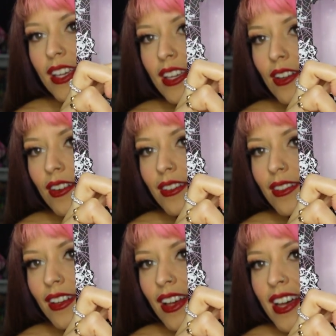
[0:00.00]
here
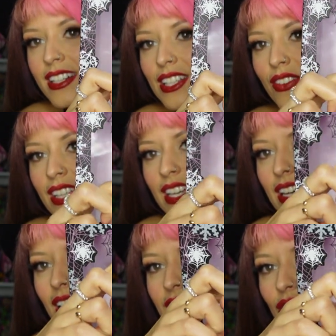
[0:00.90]
because I feel like it
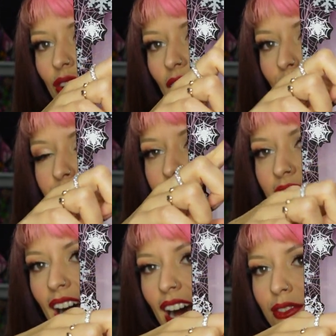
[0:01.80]
cuts her outfit in
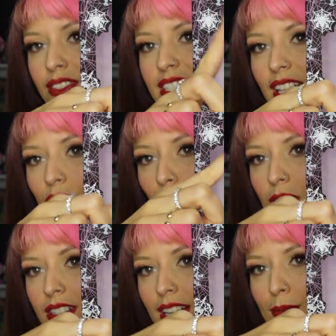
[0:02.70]
half. Does that look
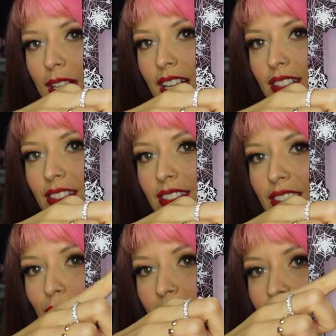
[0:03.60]
weird to anybody else?
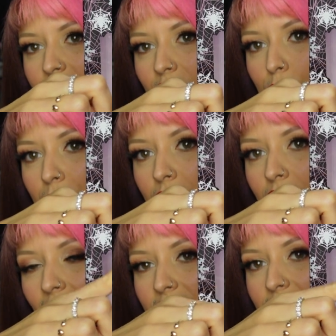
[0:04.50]
Do we think this looks
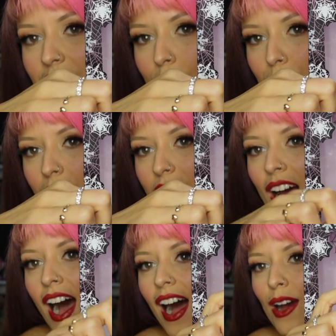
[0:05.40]
weird? I think this looks weird.
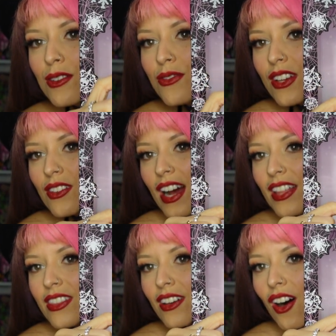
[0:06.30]
I would have rather
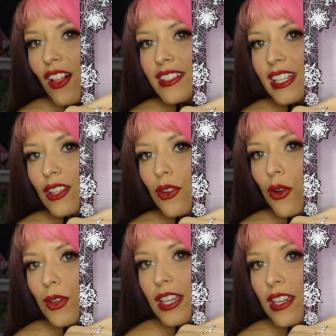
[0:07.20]
had the holiday
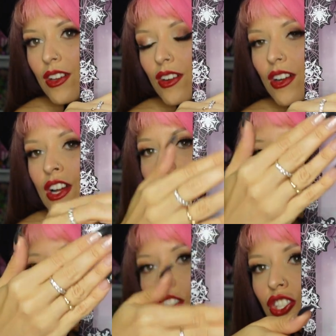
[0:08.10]
logo here
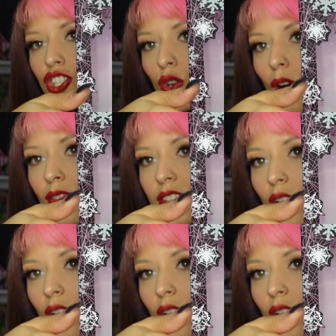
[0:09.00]
so that you can show off the